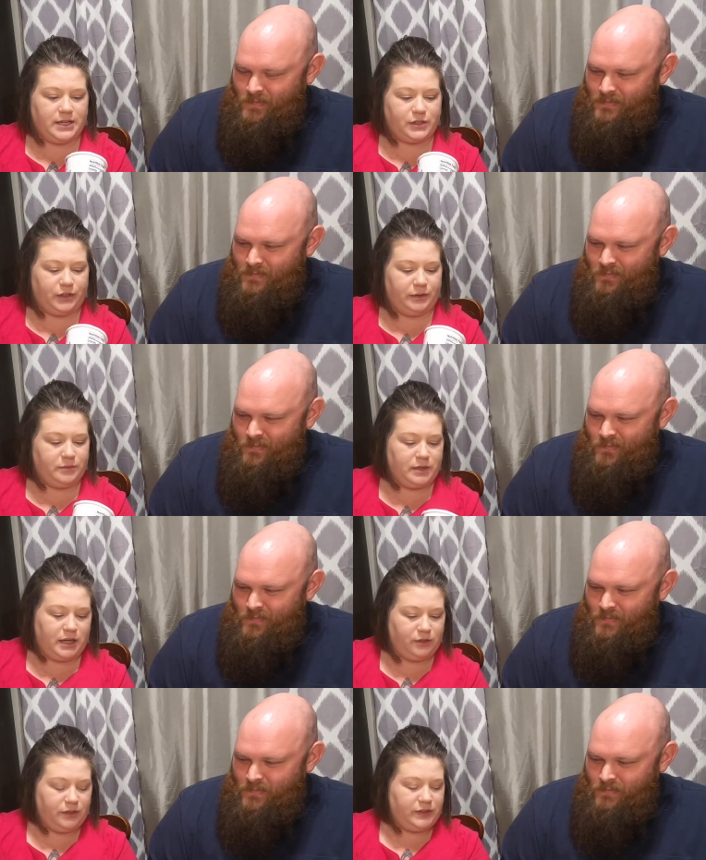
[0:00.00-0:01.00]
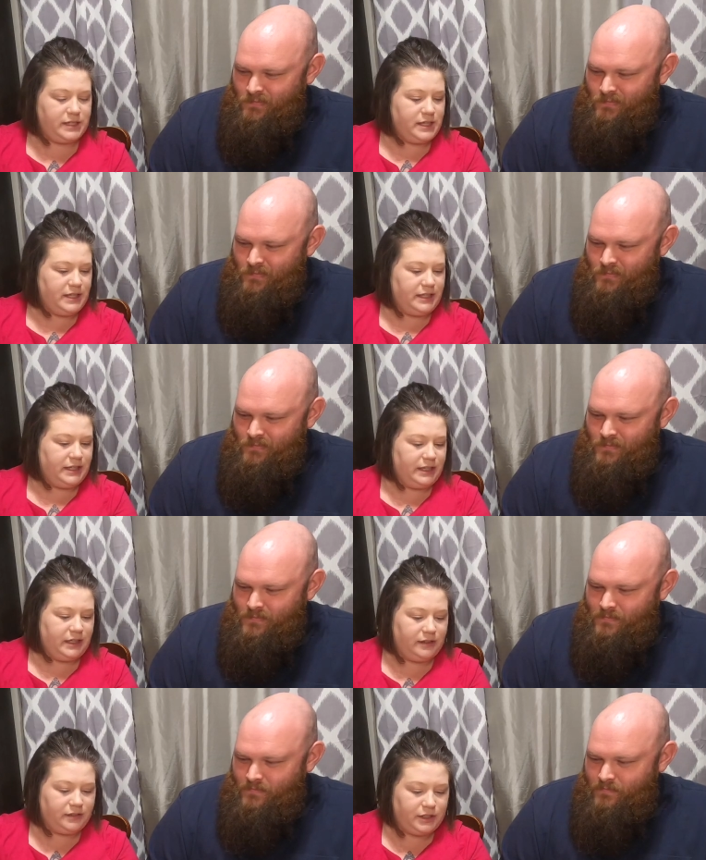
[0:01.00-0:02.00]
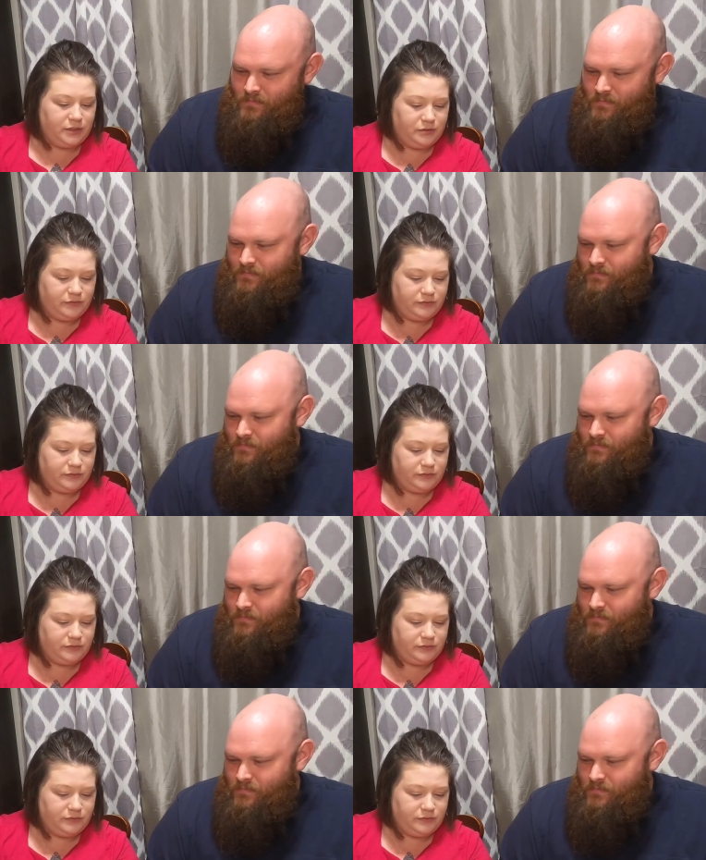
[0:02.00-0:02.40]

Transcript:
Speaker 1: ice cream. I don't even see anything in it. Do you?